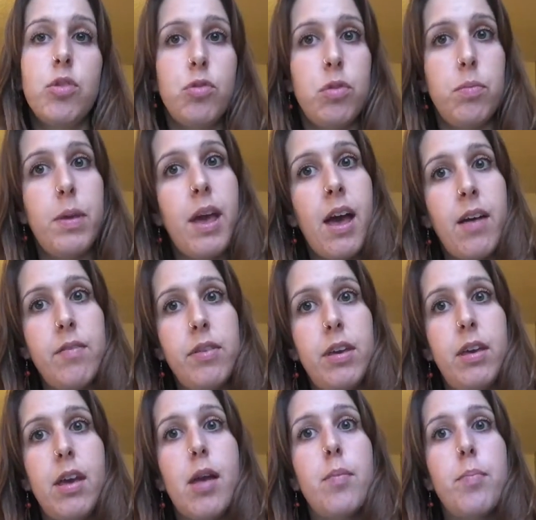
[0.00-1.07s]
which would be
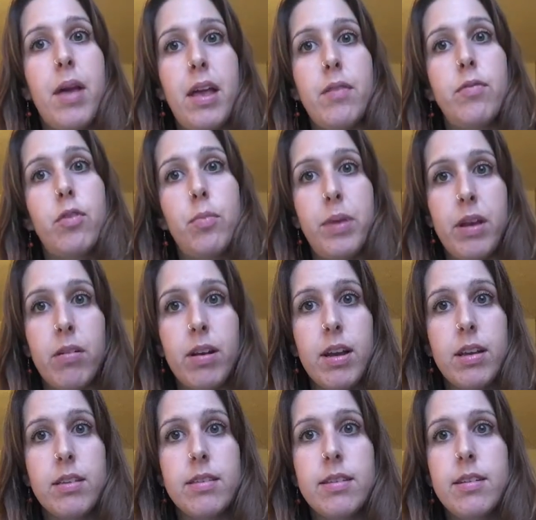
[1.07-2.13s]
heavy and painful
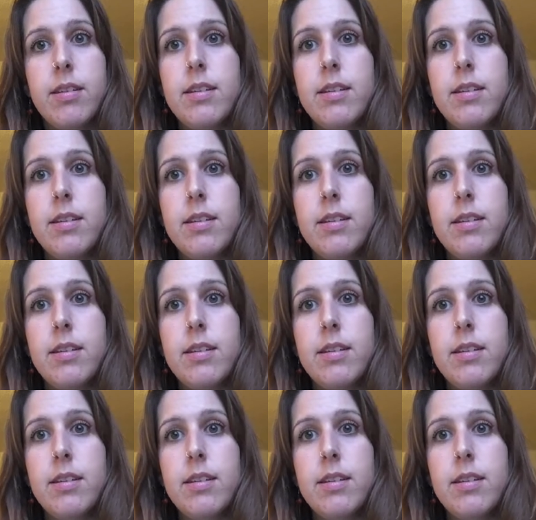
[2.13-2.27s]
periods.